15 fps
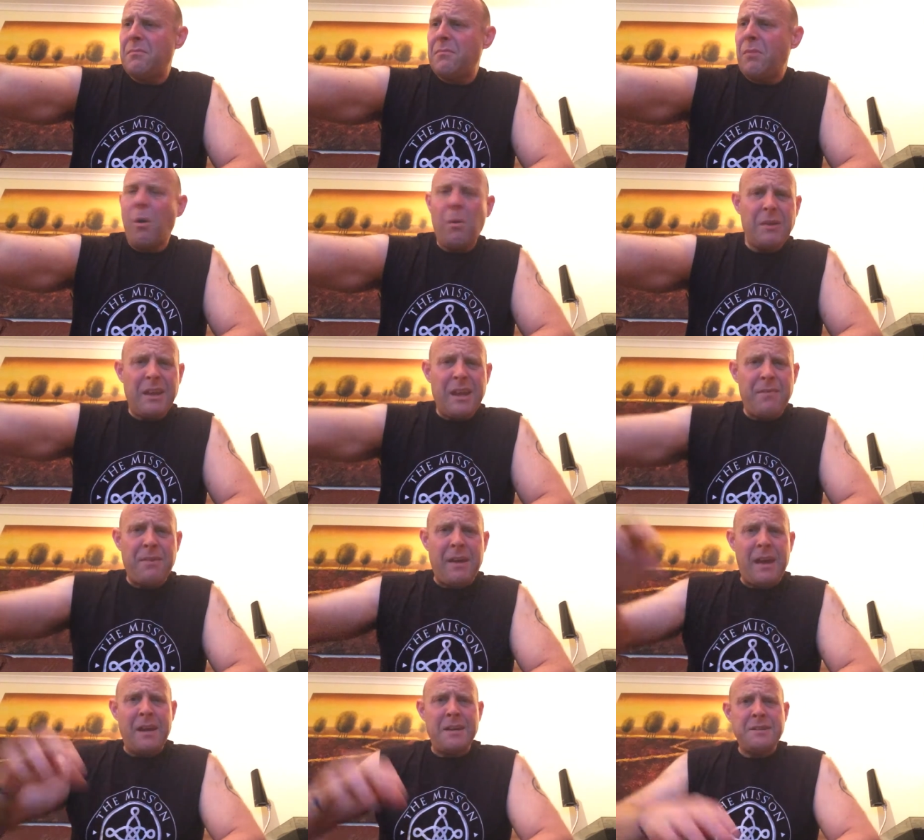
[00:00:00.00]
what would I give
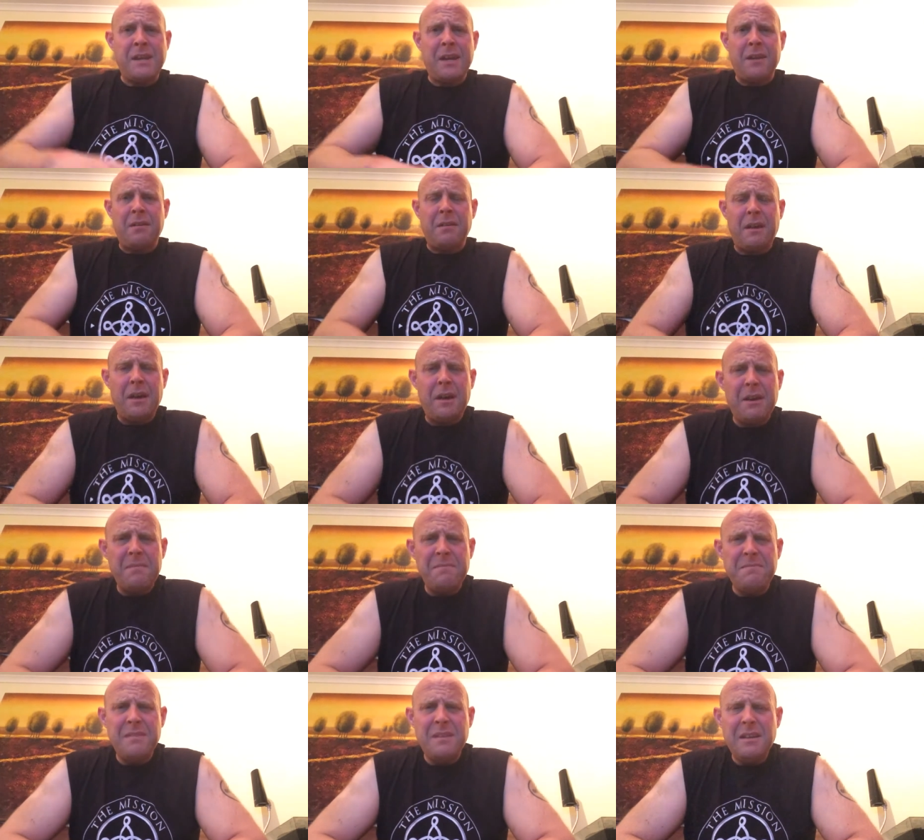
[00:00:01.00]
that out of 10?
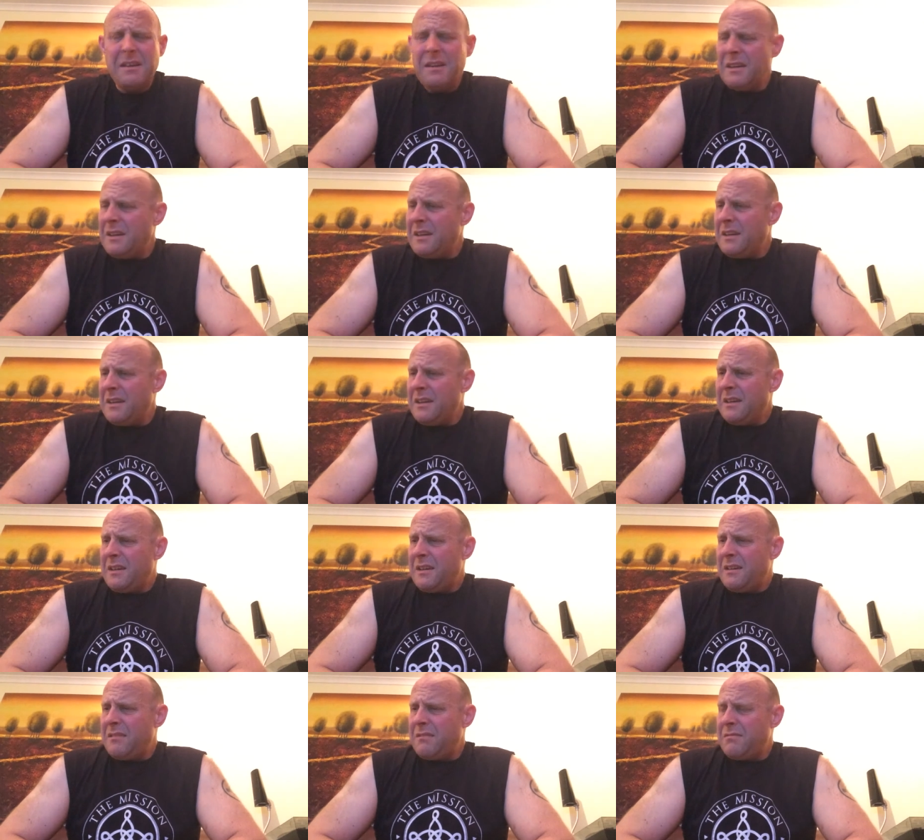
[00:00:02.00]

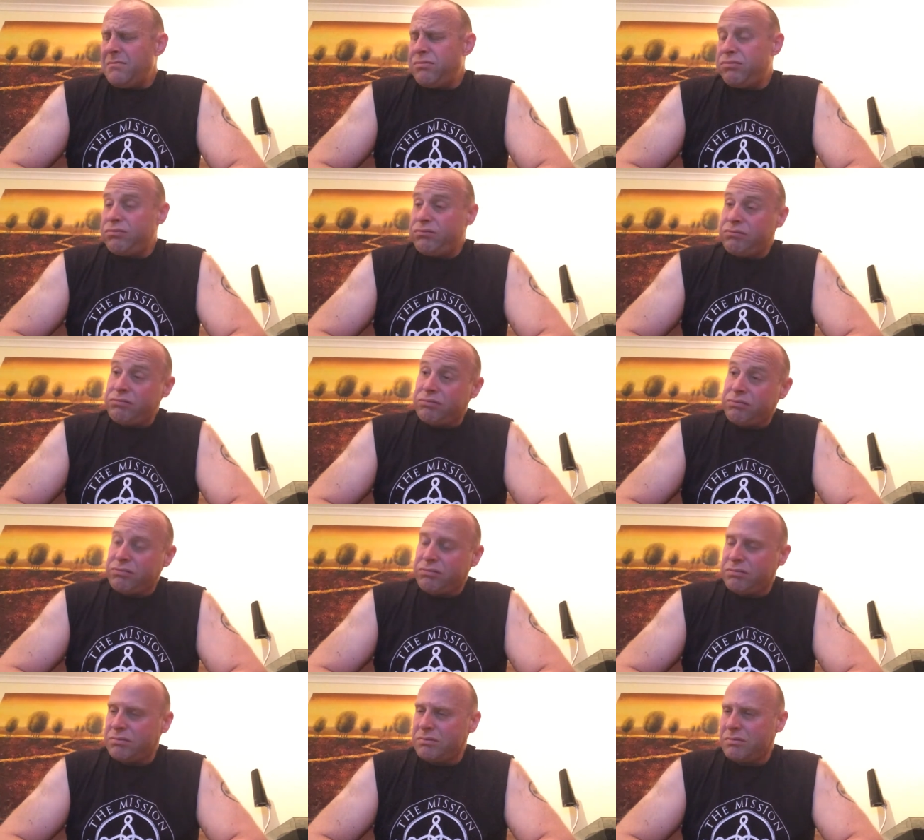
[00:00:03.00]
It's
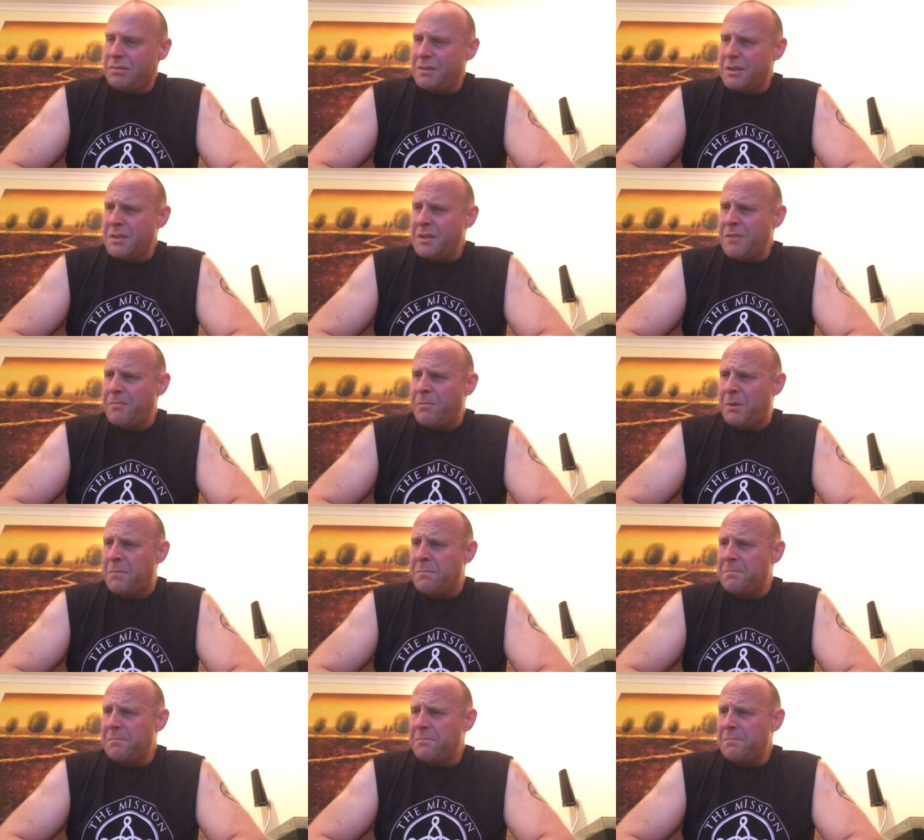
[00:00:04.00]
a tough
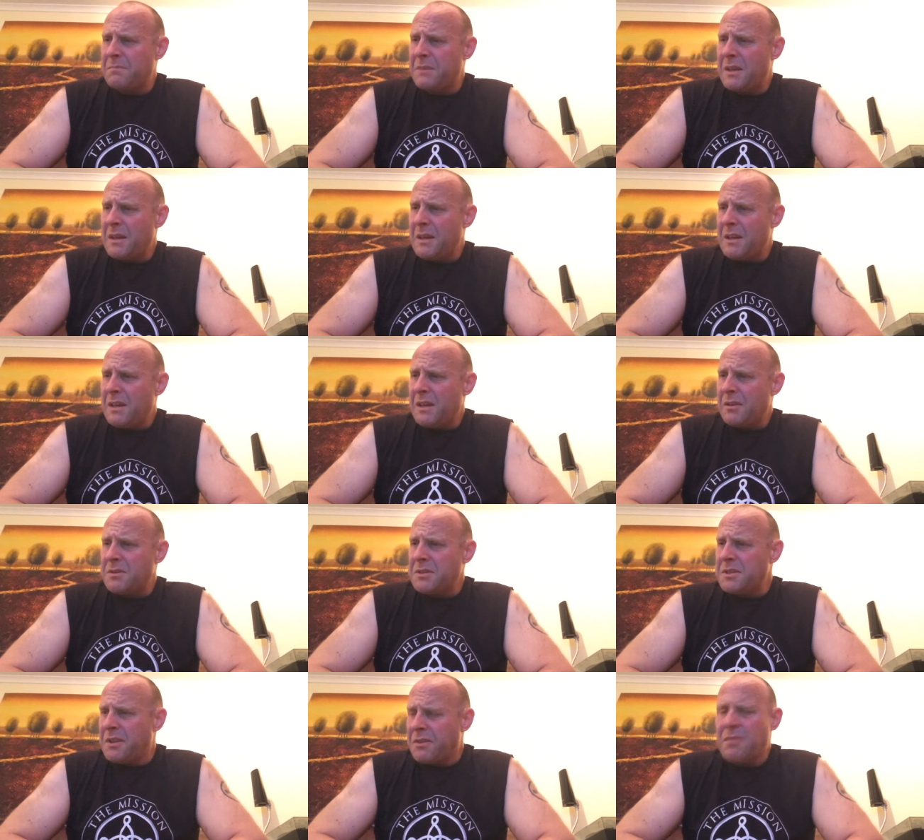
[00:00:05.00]
one
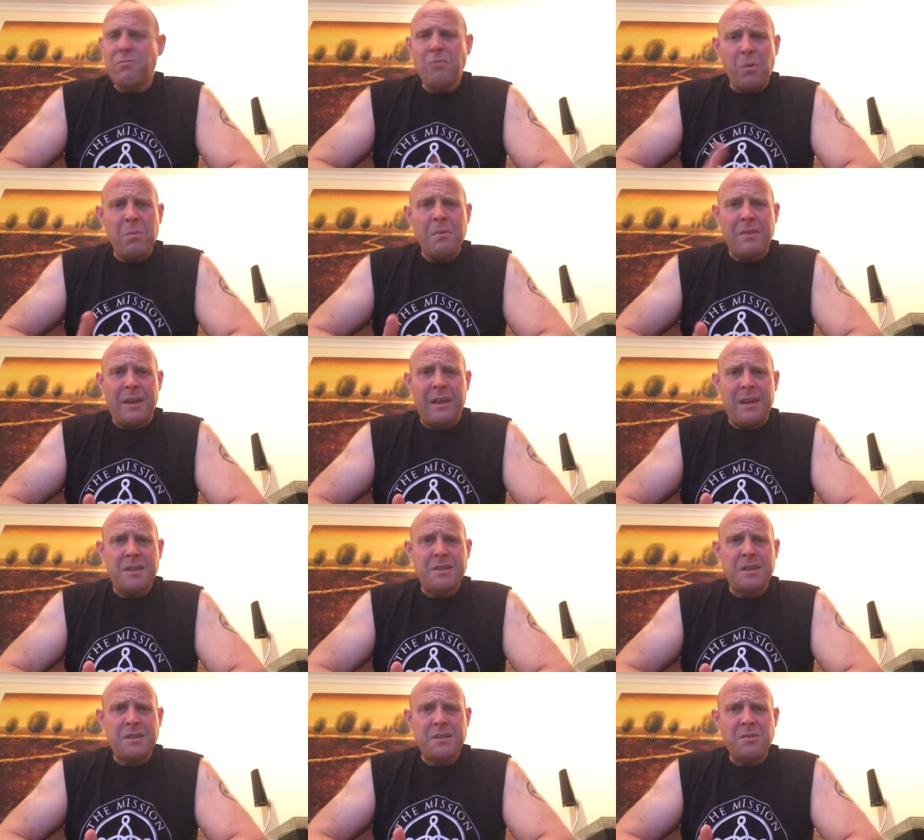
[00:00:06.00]
because there's nothing wrong with it.
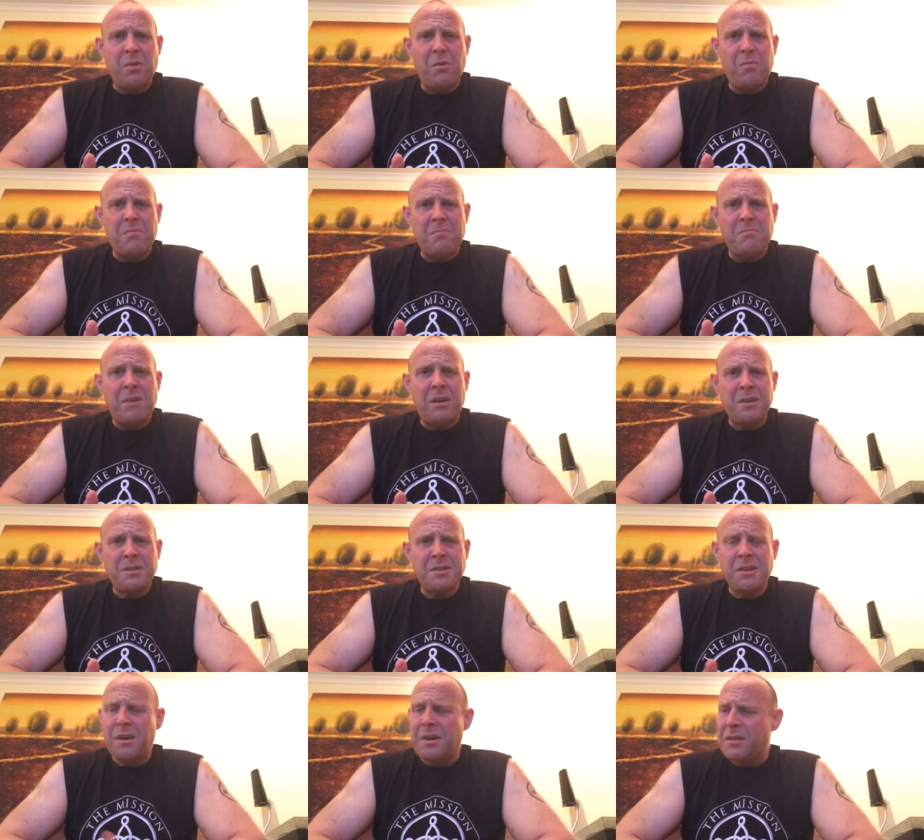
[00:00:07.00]
It's just not my
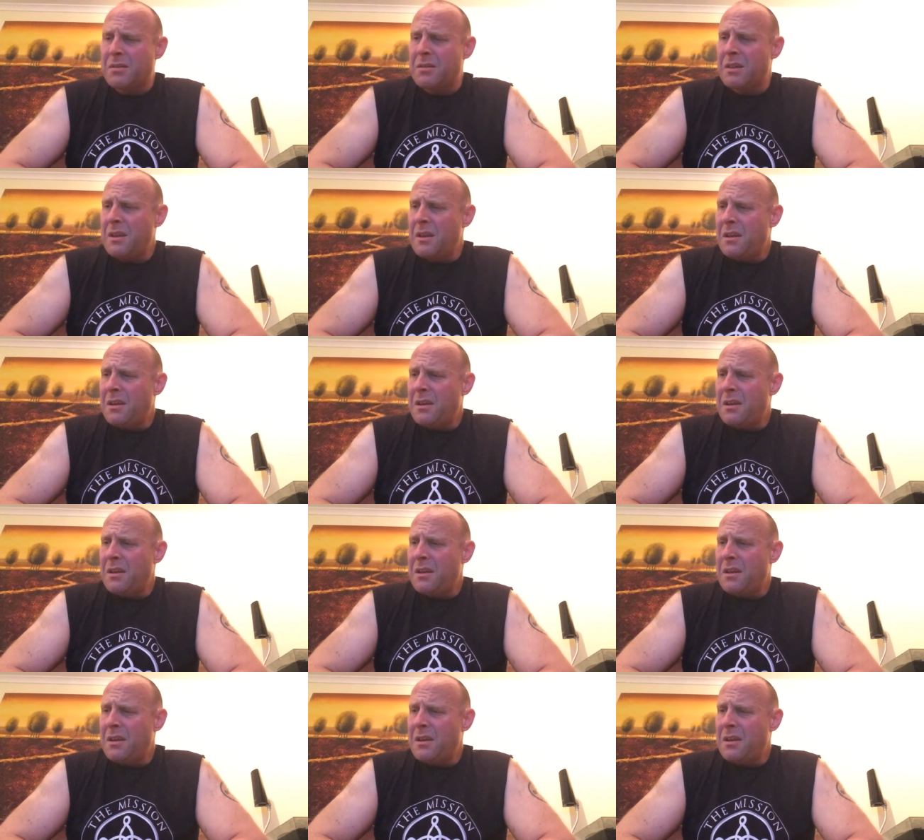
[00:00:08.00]
style.